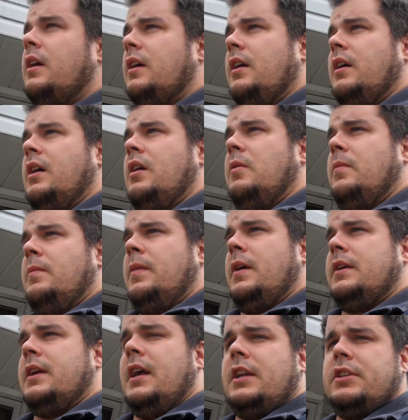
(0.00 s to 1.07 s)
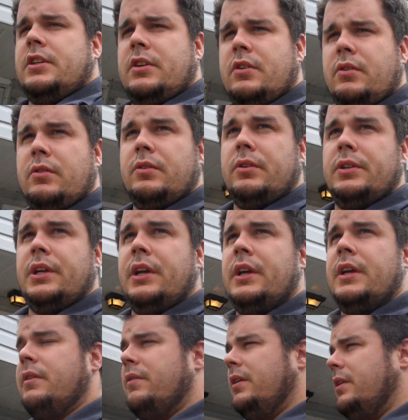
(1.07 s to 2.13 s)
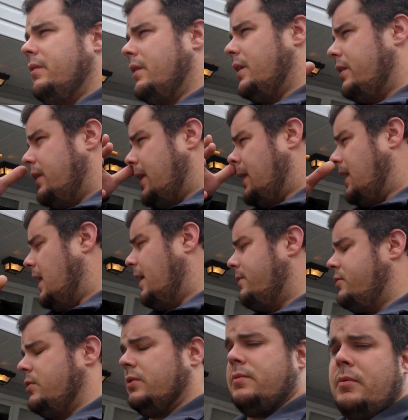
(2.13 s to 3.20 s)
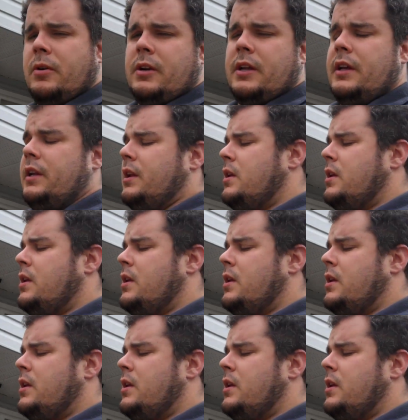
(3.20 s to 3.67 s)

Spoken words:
I hope I'm not catching a cold. I really want to do that live show tomorrow night.